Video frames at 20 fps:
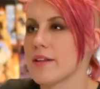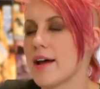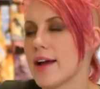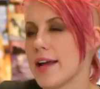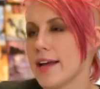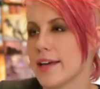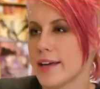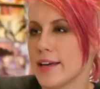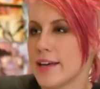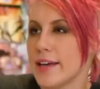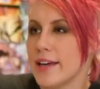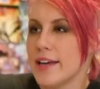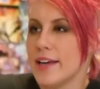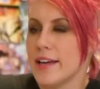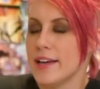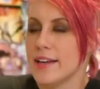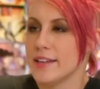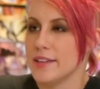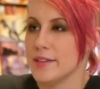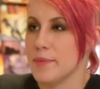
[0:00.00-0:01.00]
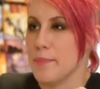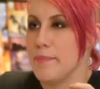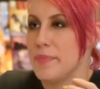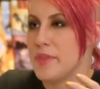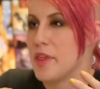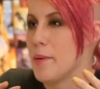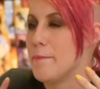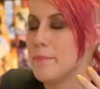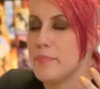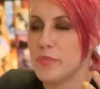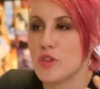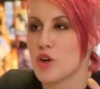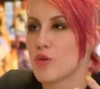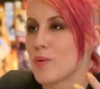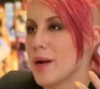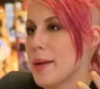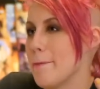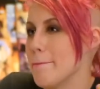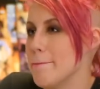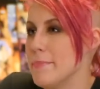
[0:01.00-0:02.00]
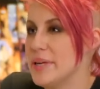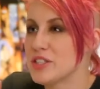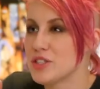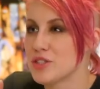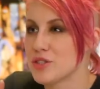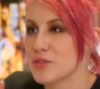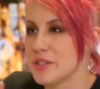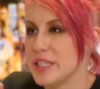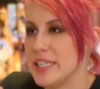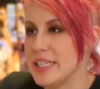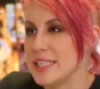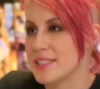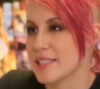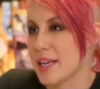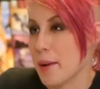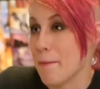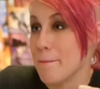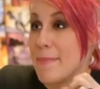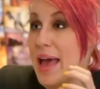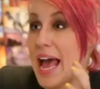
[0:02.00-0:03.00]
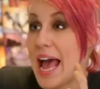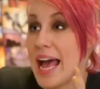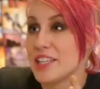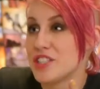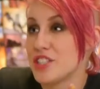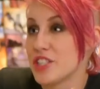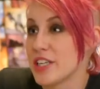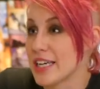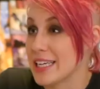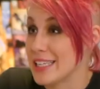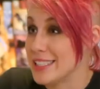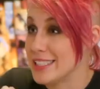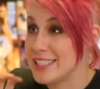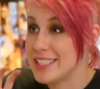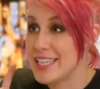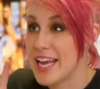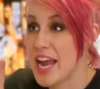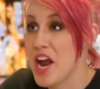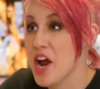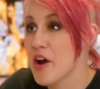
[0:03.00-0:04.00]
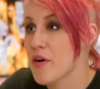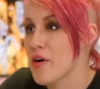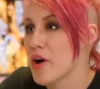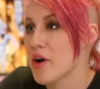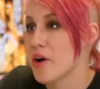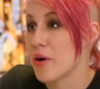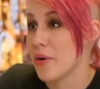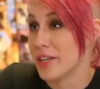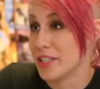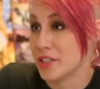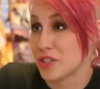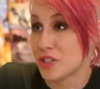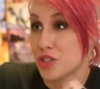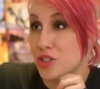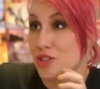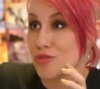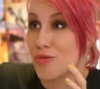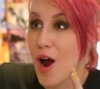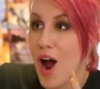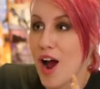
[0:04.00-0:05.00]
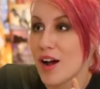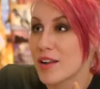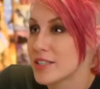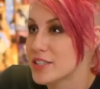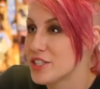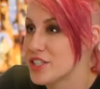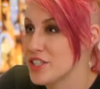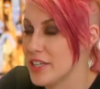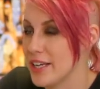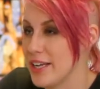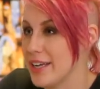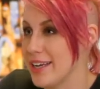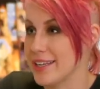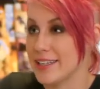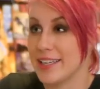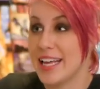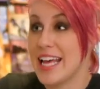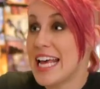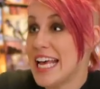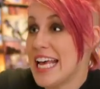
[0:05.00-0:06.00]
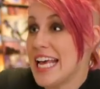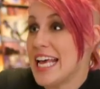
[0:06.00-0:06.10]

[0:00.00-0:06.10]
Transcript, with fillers: like the great mysteries, like magic and tarot and astrology and